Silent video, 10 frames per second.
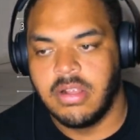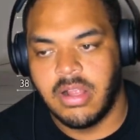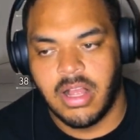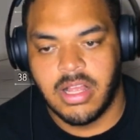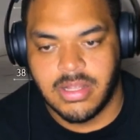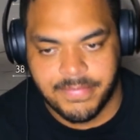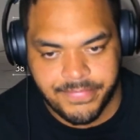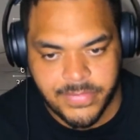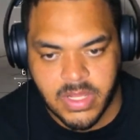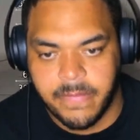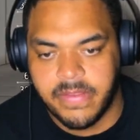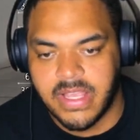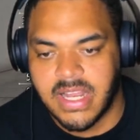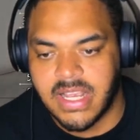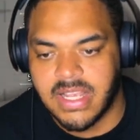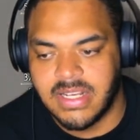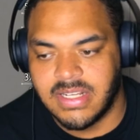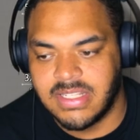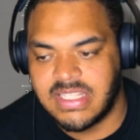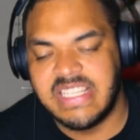Hopefully kind of
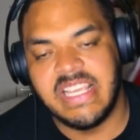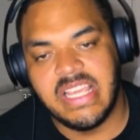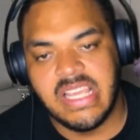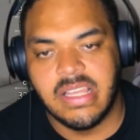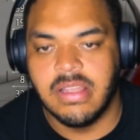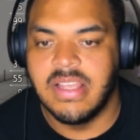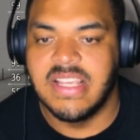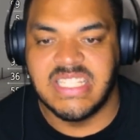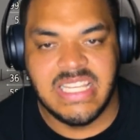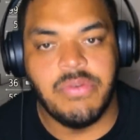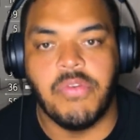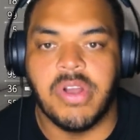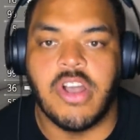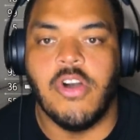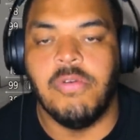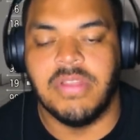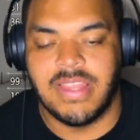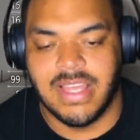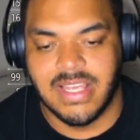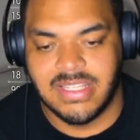can see where we're going with
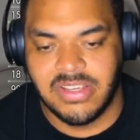that,